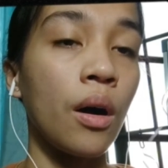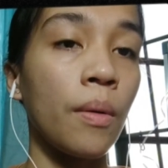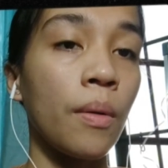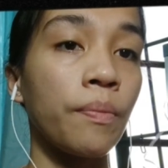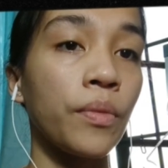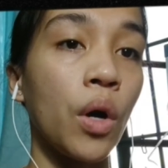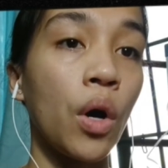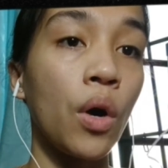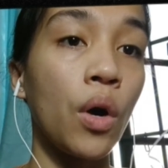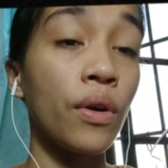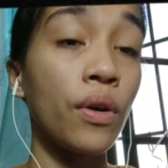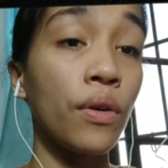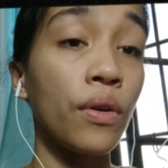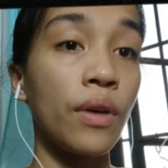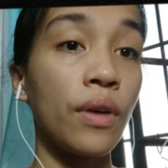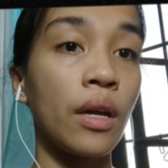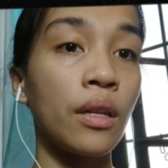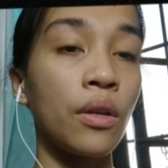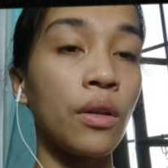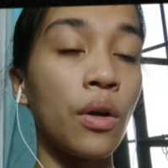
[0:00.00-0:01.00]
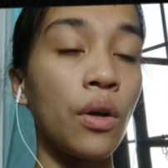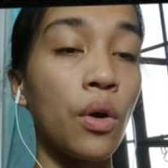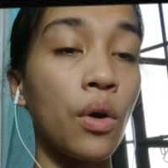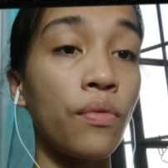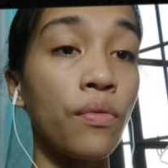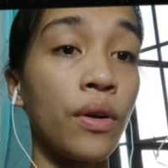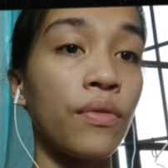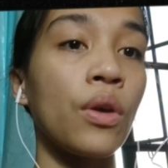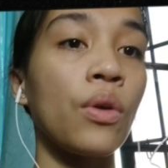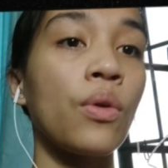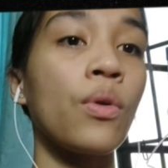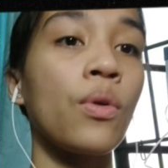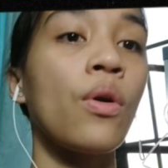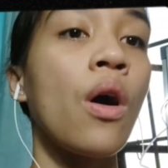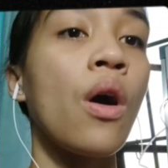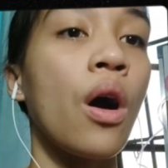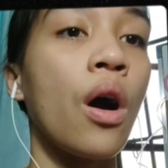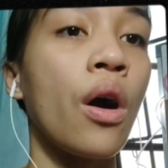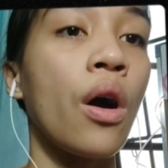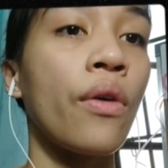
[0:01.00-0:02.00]
overview
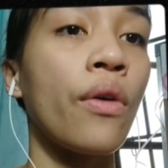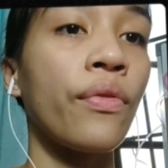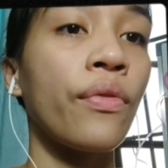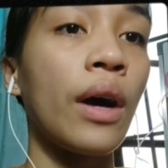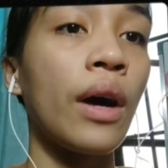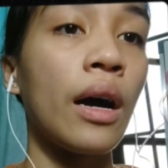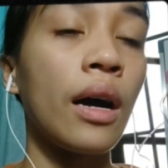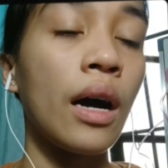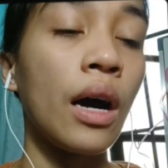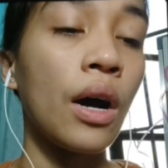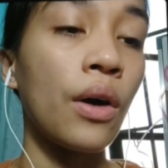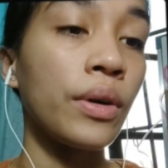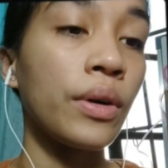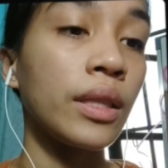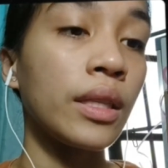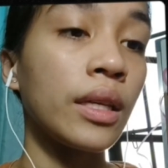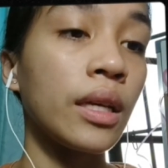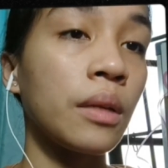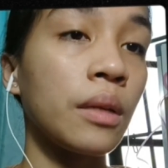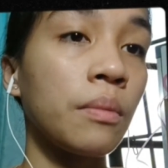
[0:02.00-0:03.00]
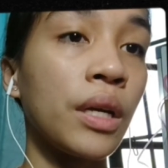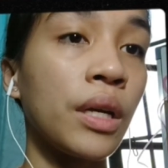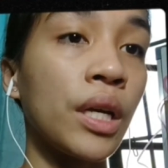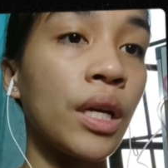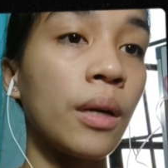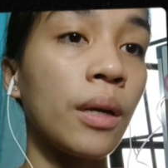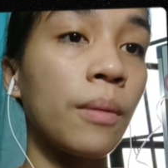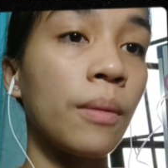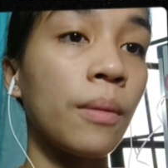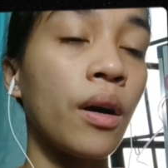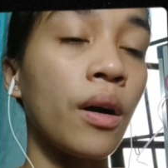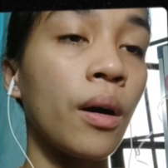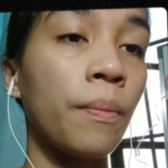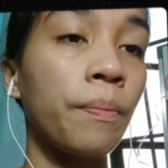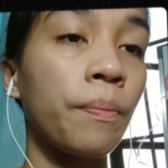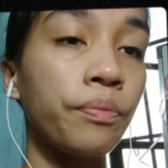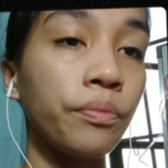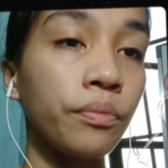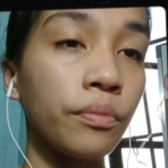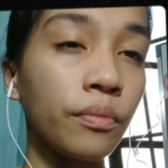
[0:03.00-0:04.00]
of how it can be
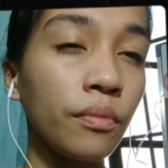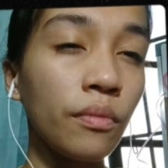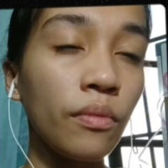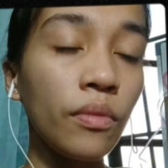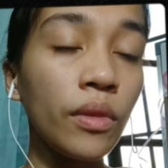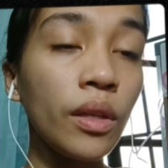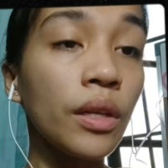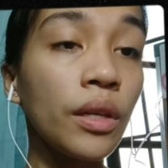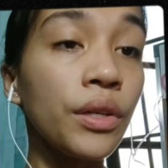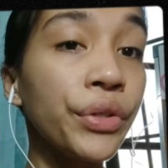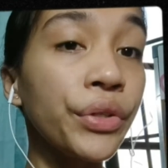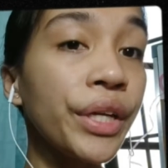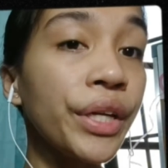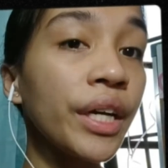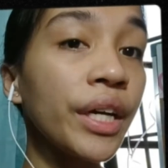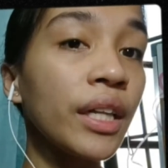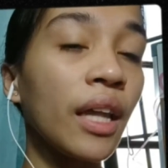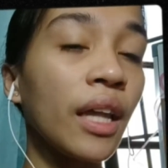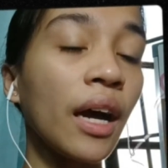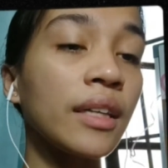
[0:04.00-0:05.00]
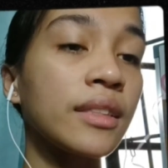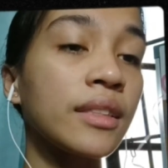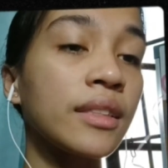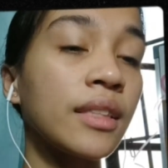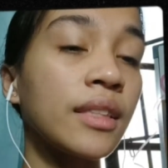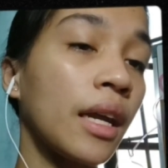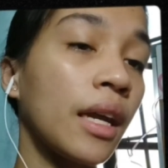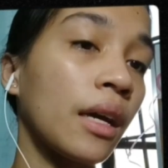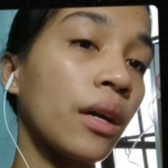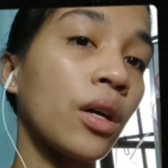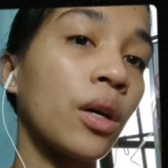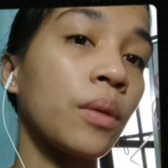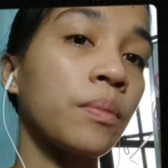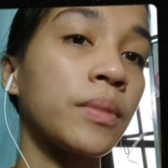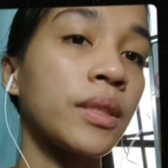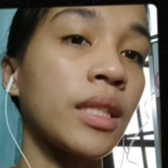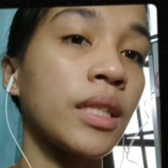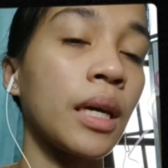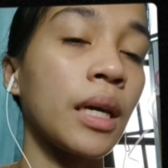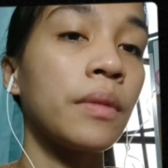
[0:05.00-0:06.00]
realized in a
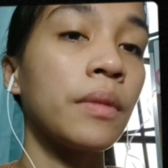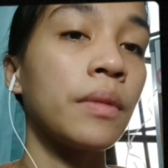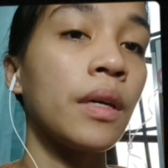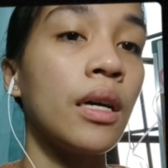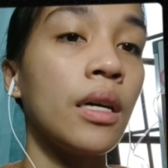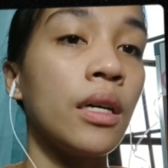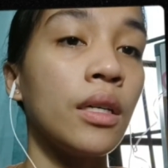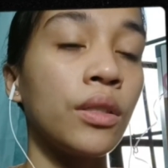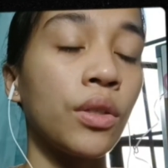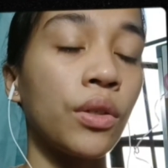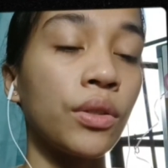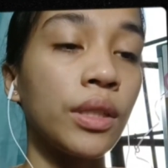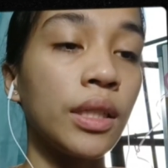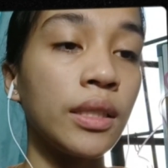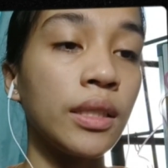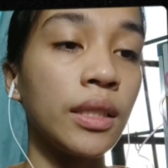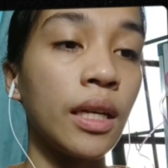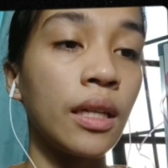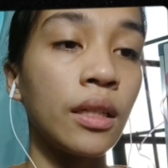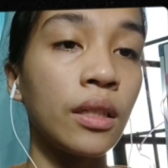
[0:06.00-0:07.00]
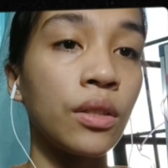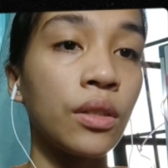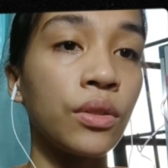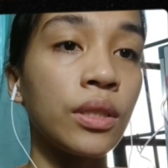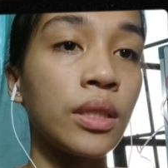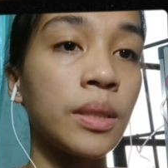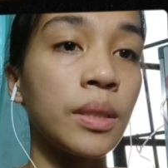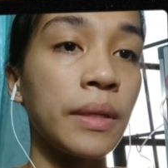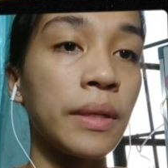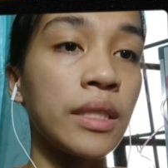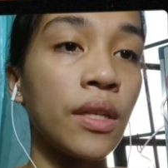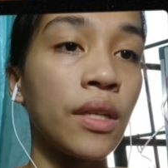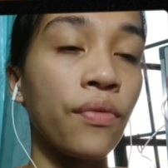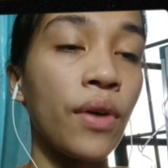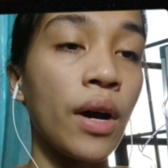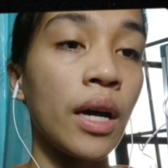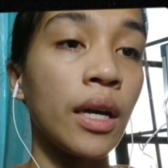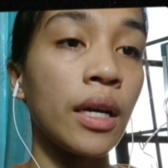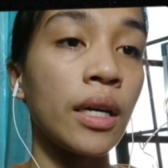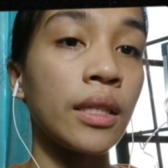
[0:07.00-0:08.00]
concept. So this includes
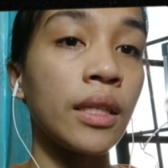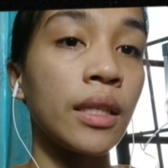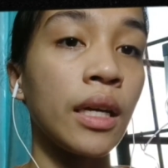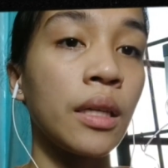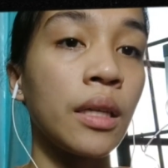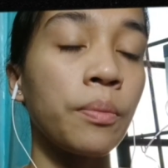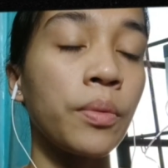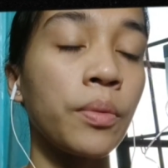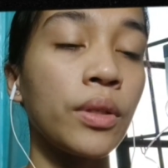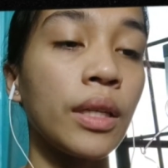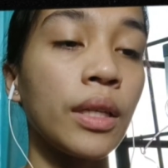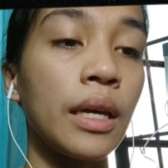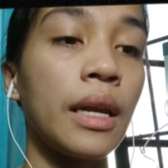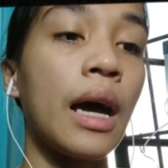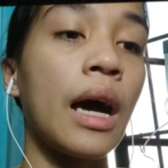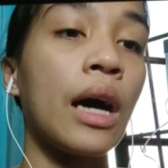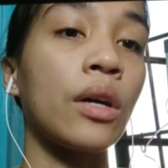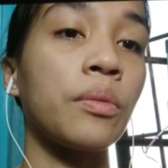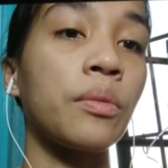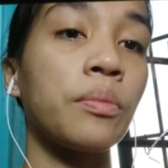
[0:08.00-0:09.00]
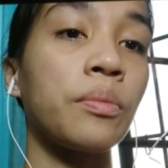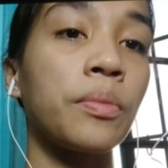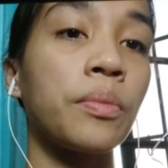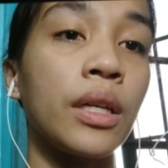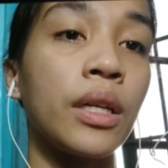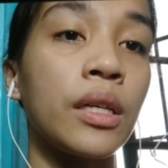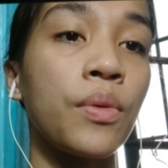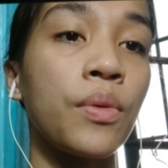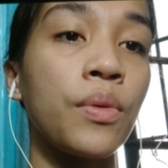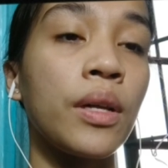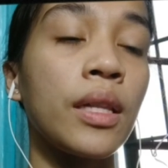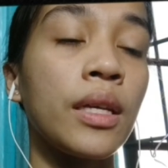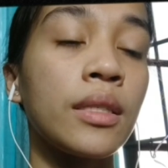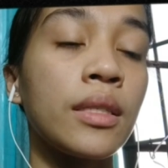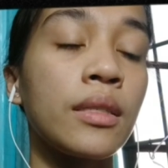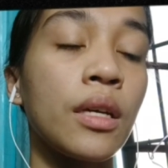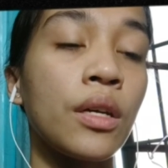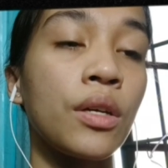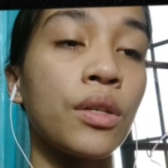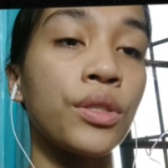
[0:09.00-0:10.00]
specifying the input and output as as
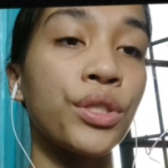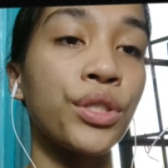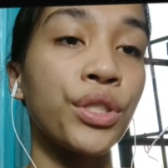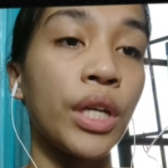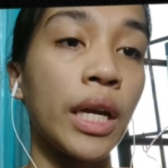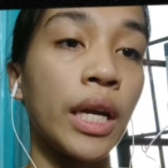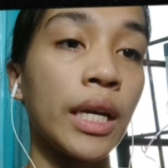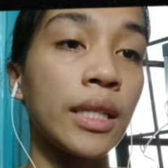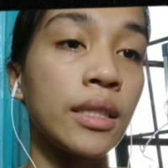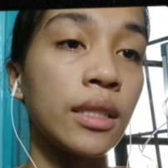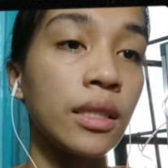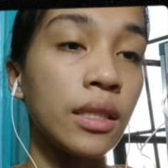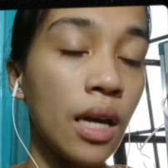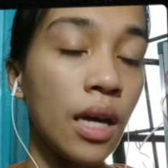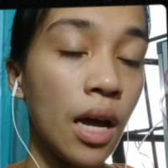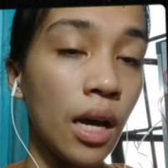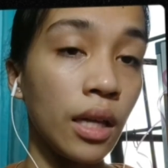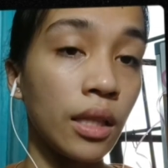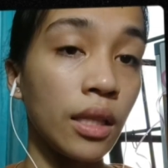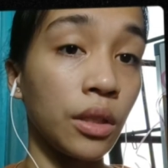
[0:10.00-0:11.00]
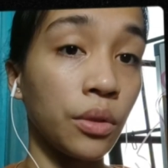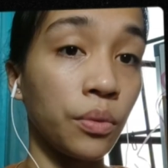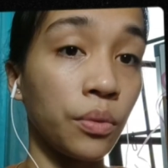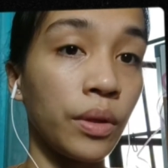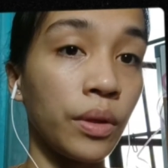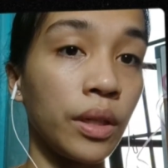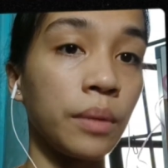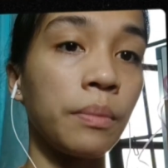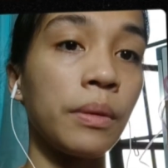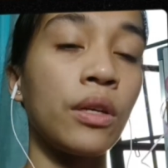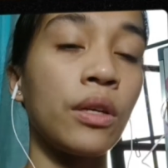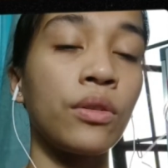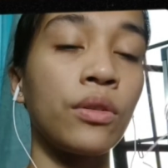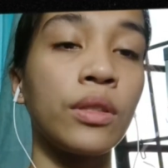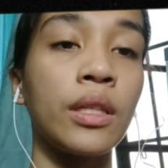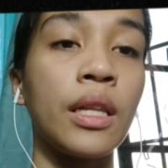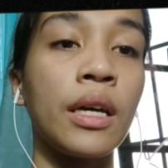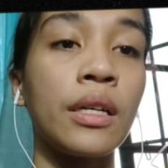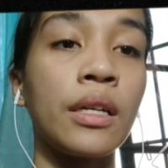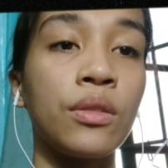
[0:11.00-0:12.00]
the constraints that will be
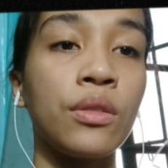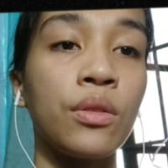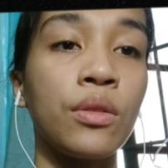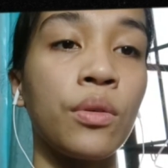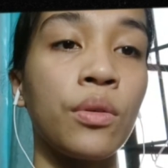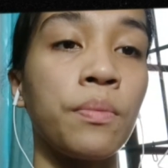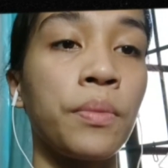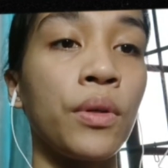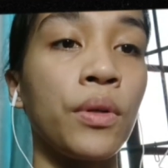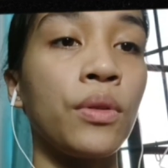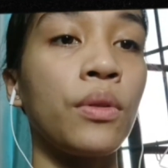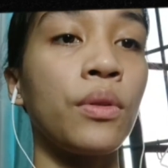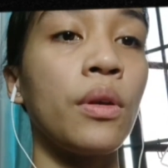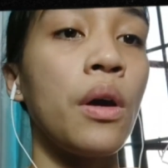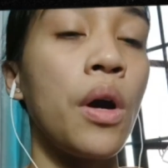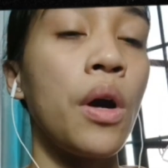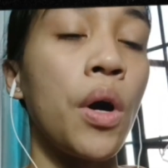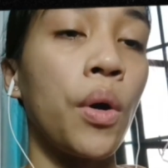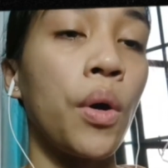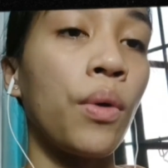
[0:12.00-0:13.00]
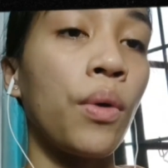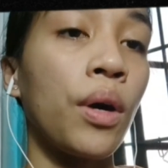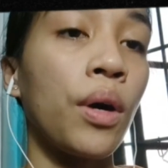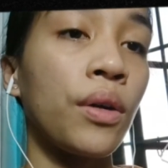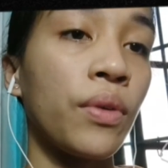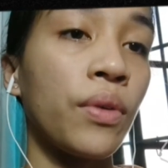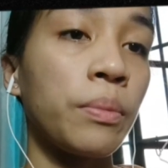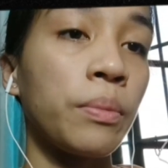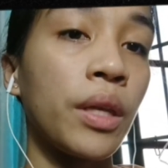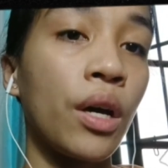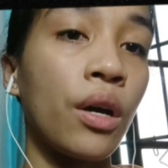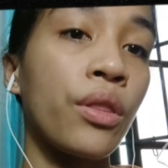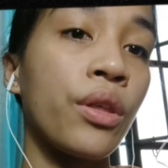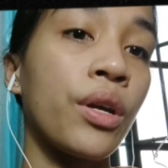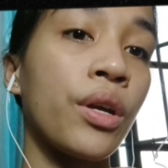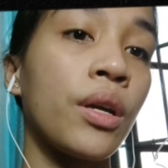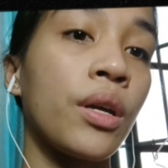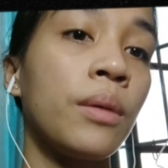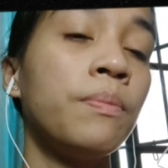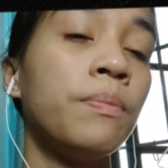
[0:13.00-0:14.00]
utilized to compute one from the
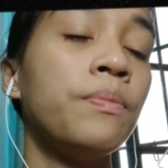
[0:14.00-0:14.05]
other.